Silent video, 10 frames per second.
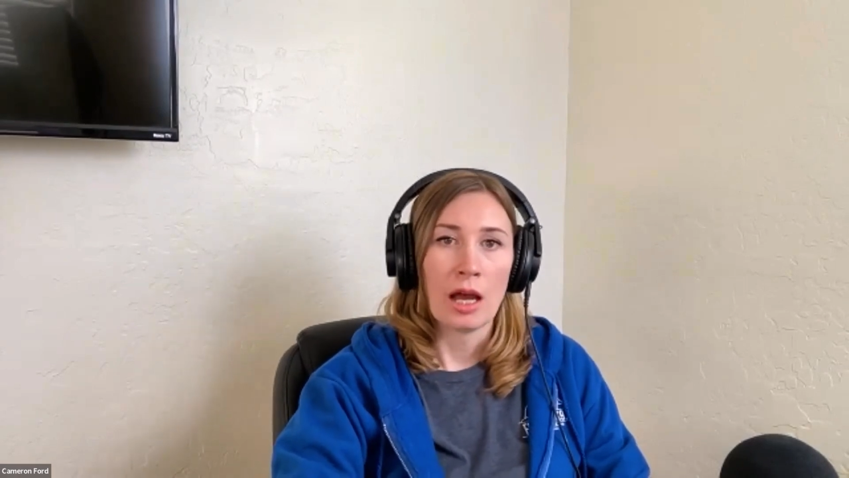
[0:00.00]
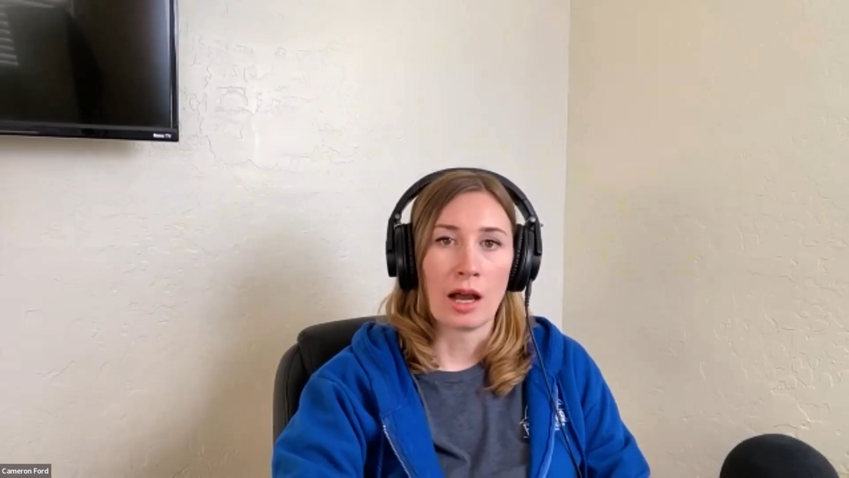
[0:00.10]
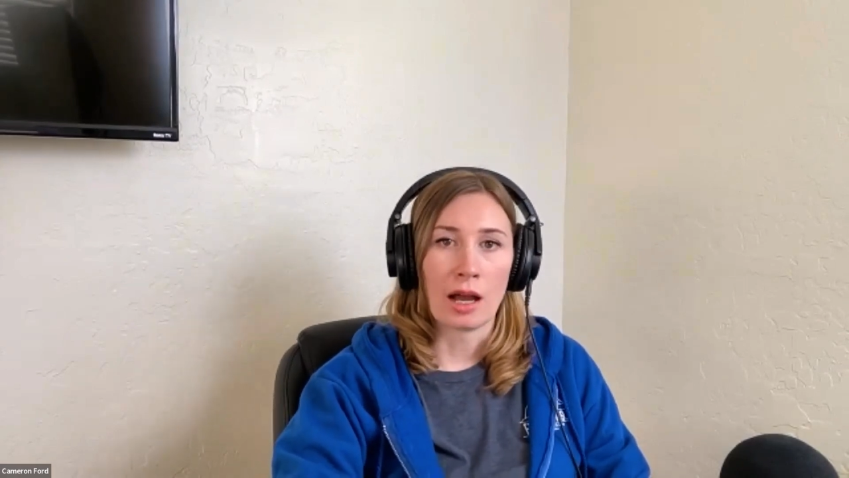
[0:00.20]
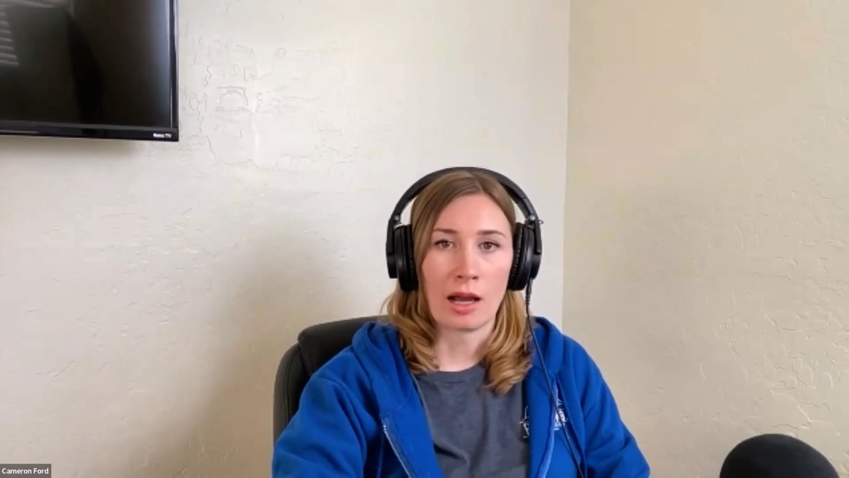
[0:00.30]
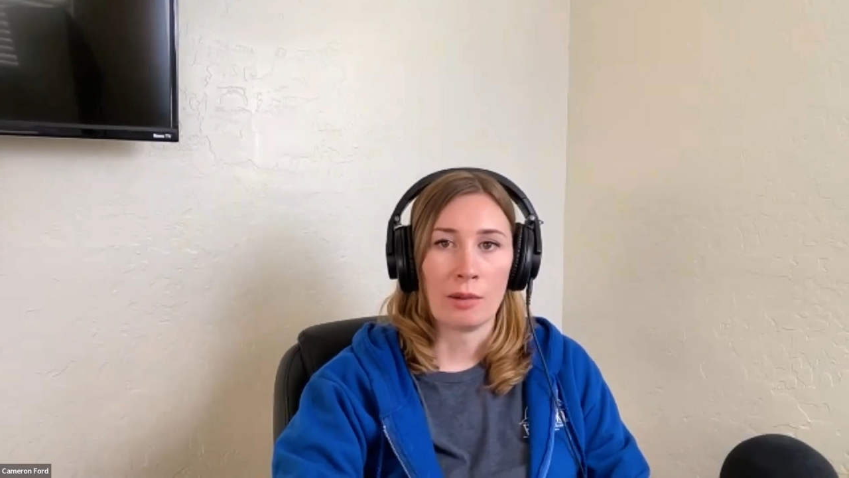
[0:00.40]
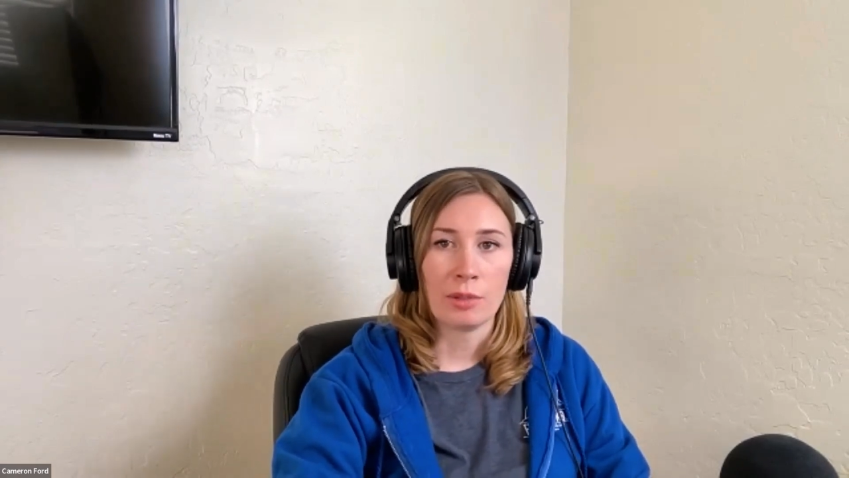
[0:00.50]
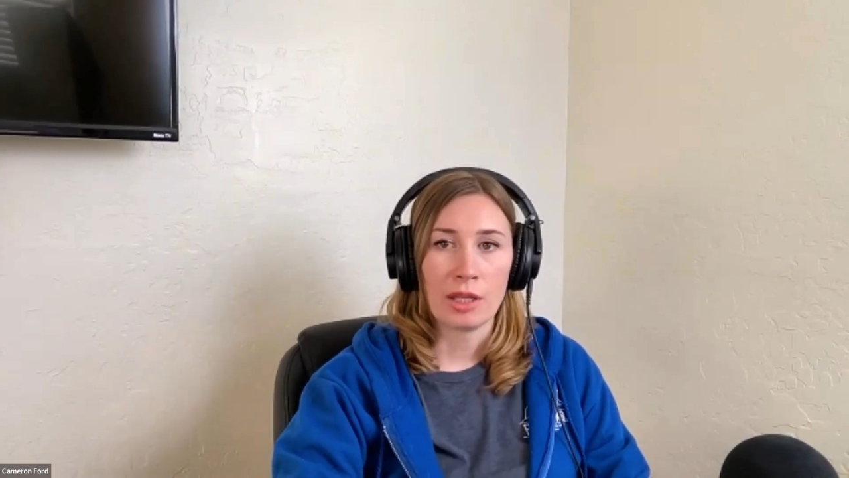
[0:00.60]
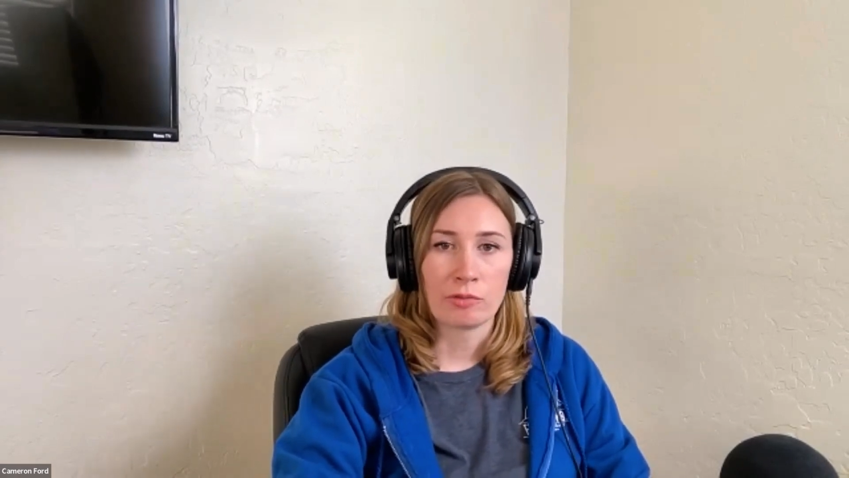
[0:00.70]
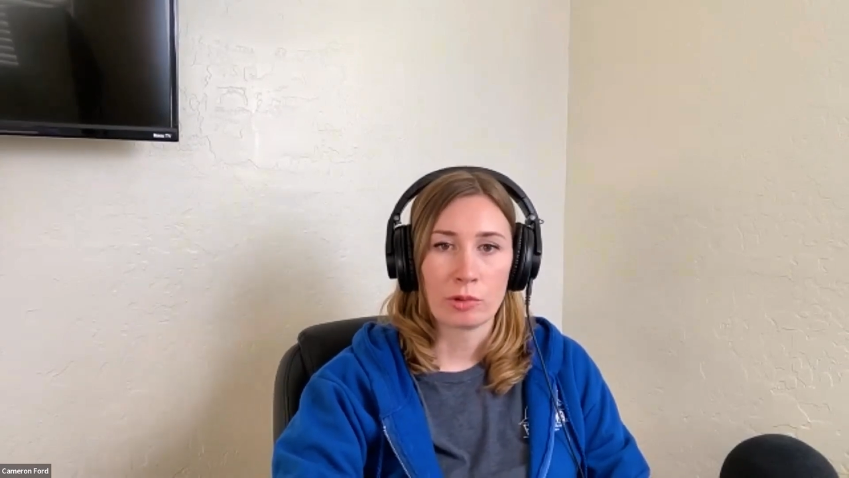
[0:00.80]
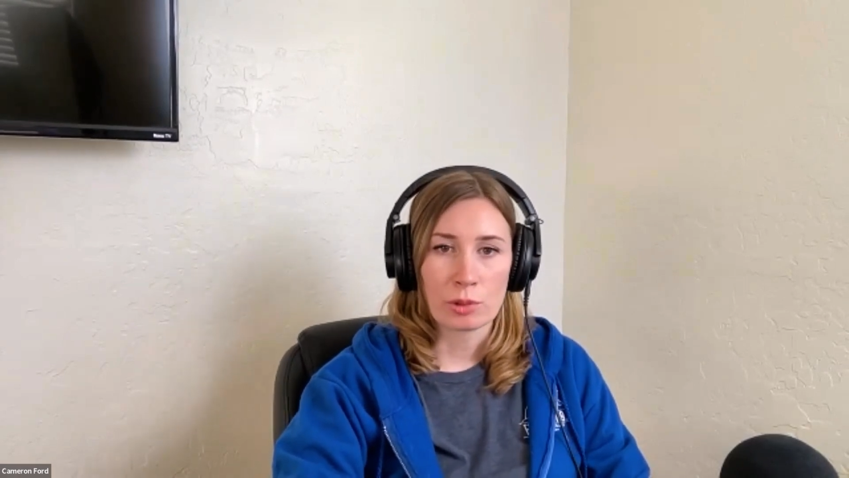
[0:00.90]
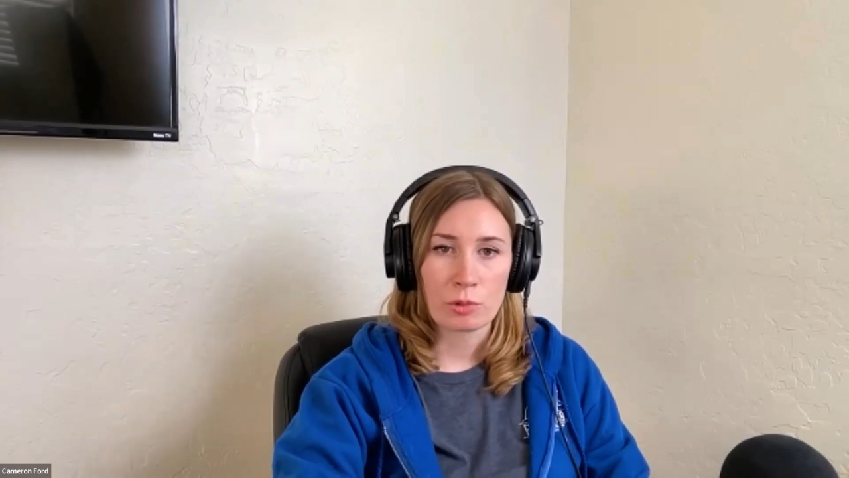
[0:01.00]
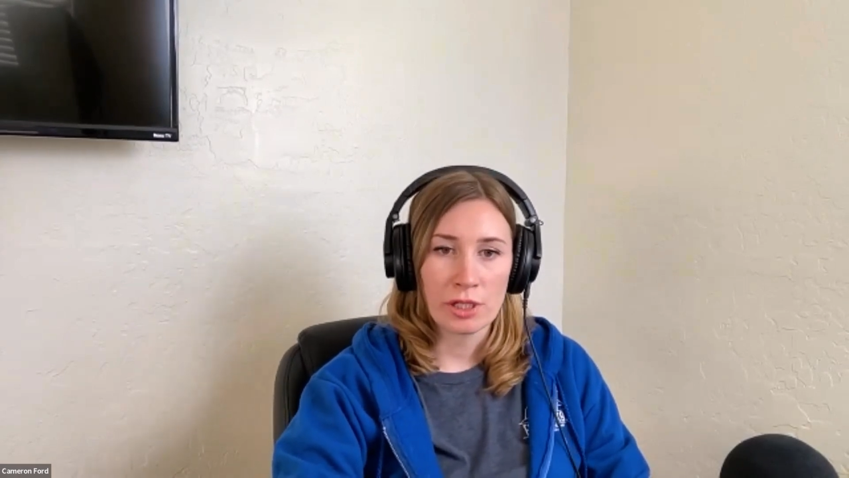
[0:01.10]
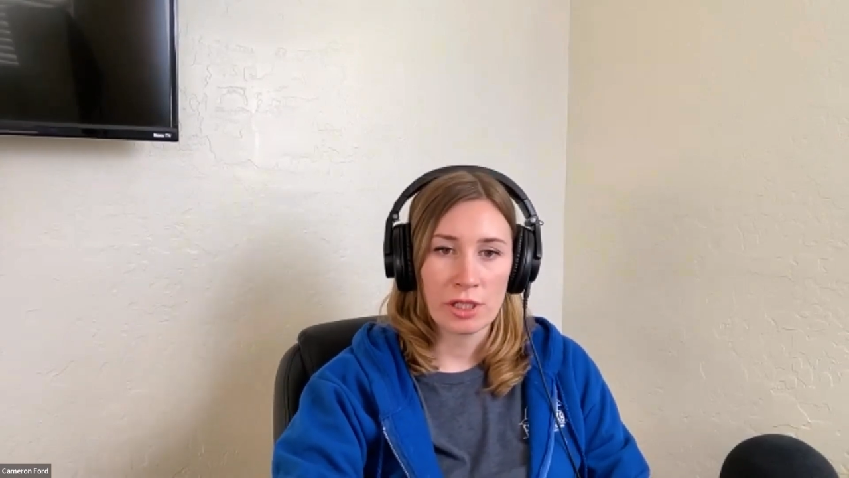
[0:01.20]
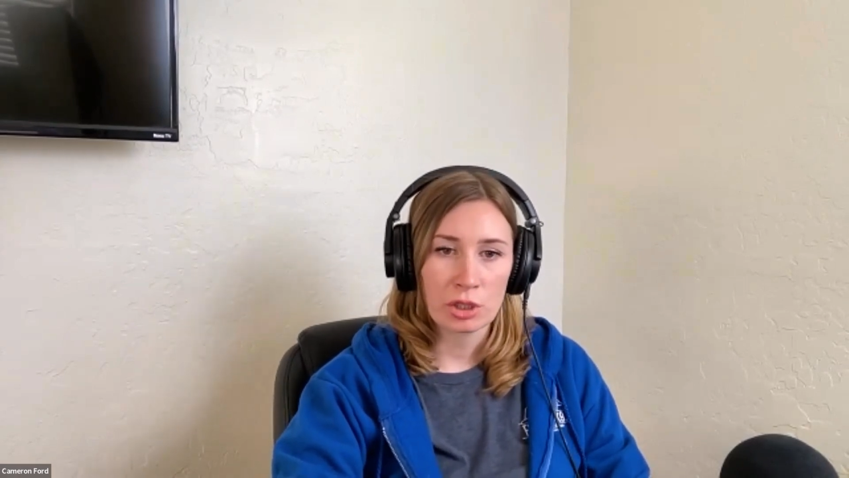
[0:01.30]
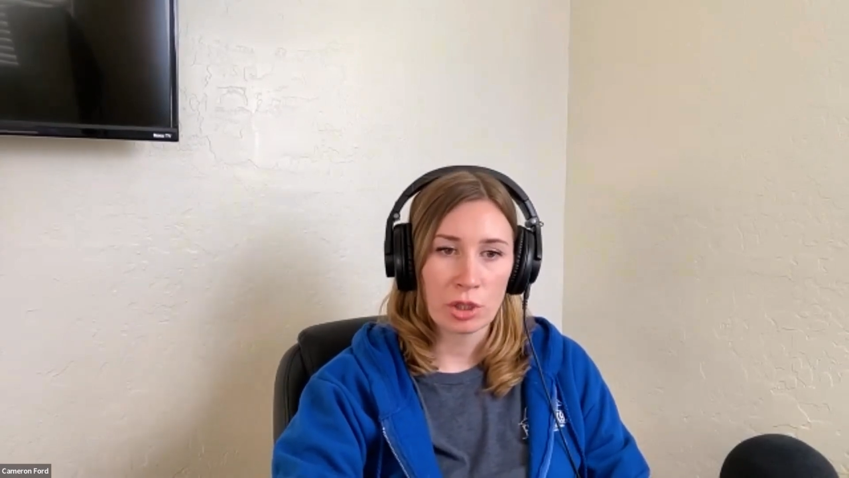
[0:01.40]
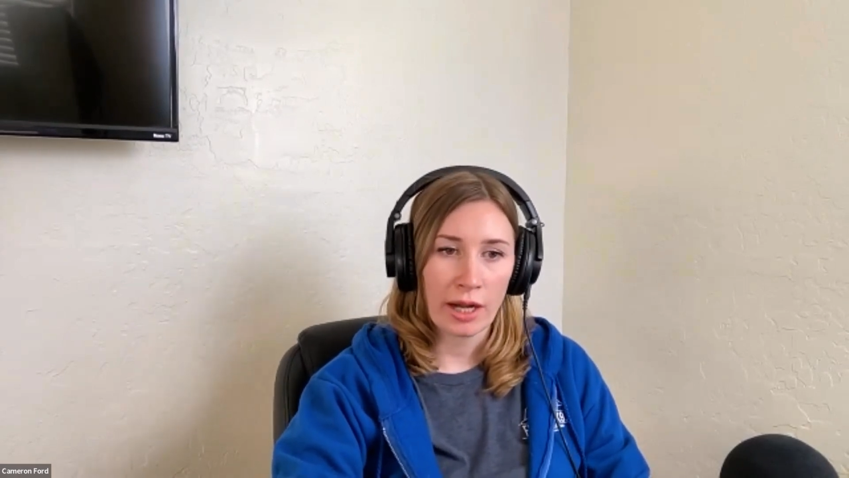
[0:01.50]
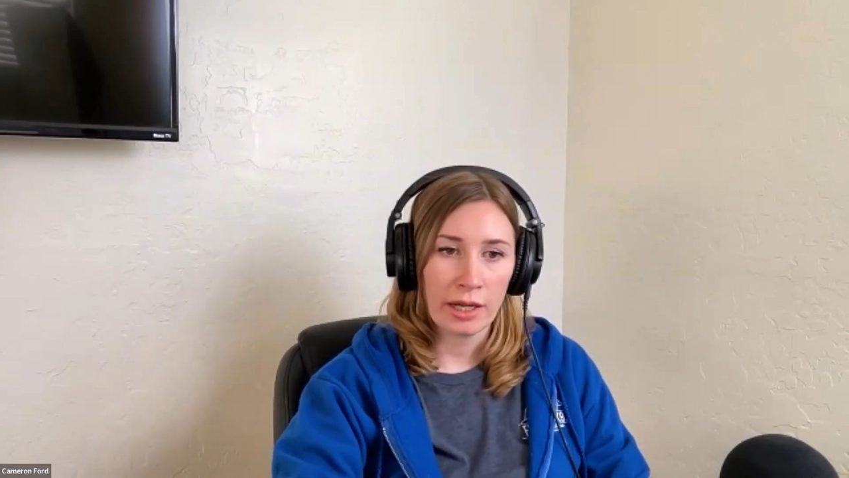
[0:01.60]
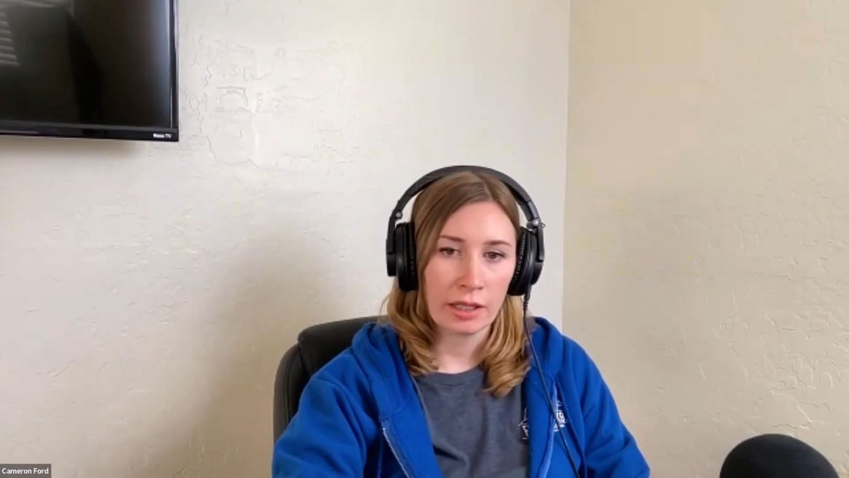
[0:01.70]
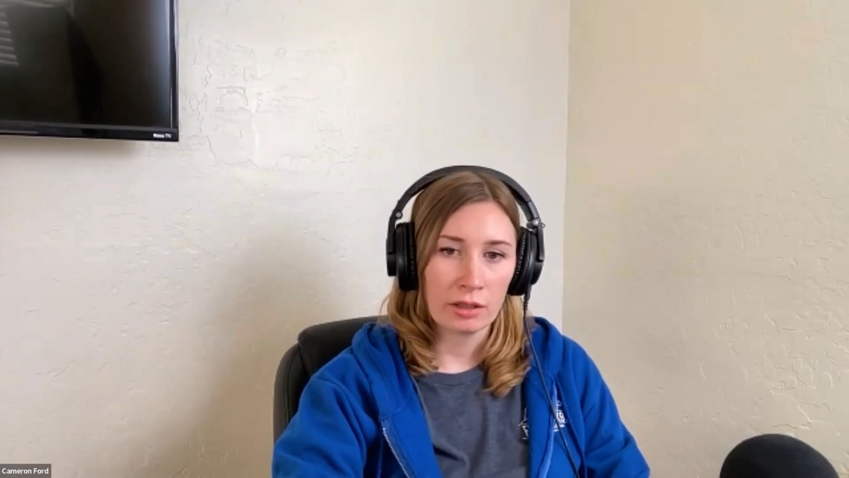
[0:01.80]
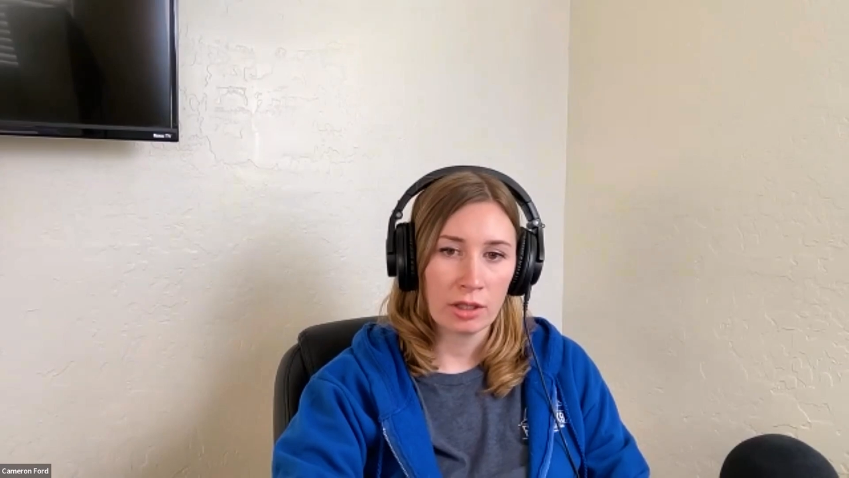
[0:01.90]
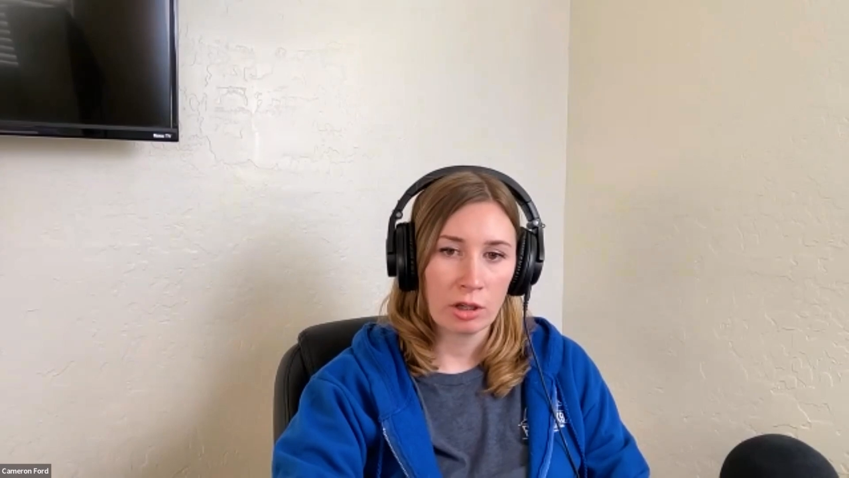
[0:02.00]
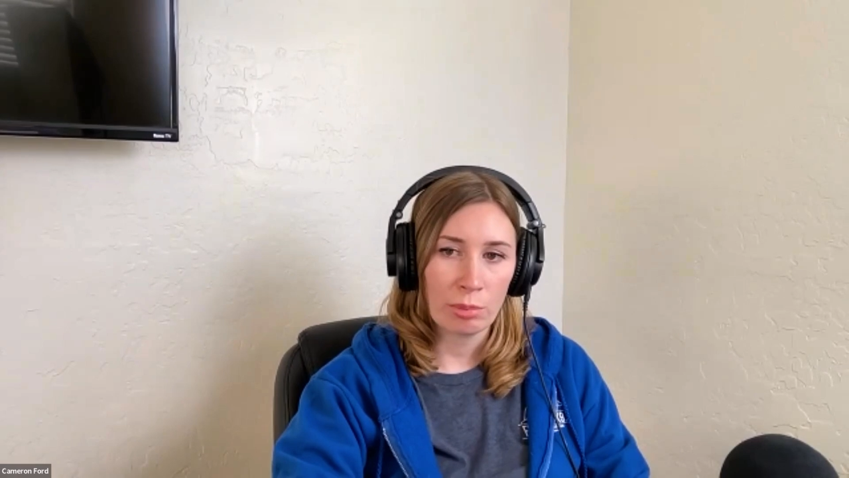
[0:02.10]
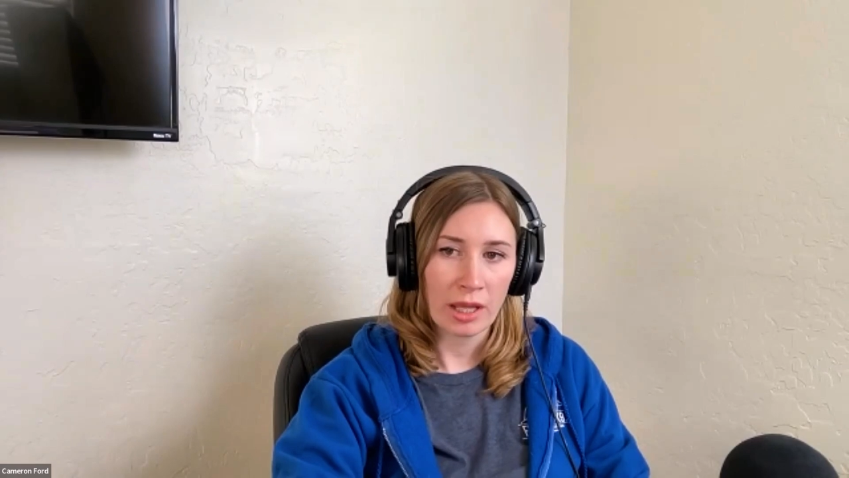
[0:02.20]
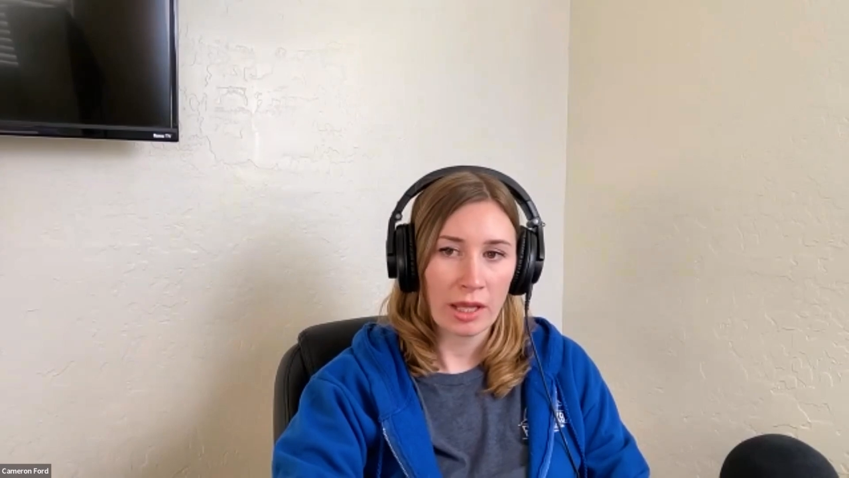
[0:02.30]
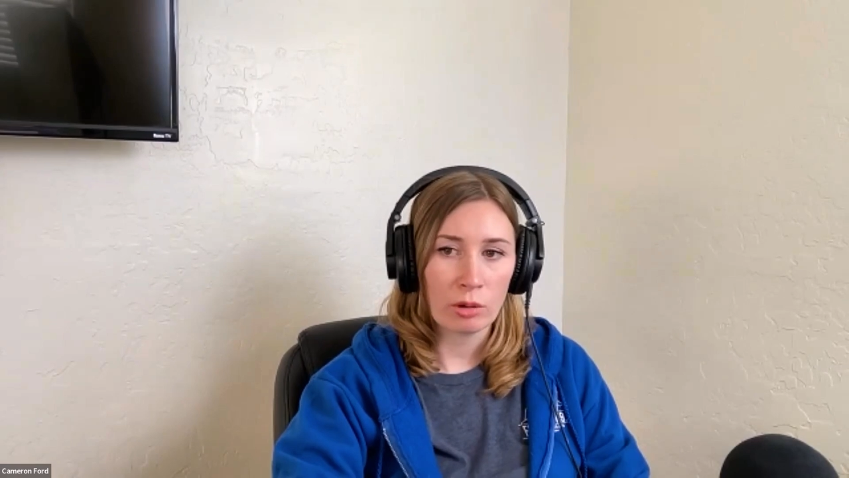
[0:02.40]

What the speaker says: if we're retraining a little bit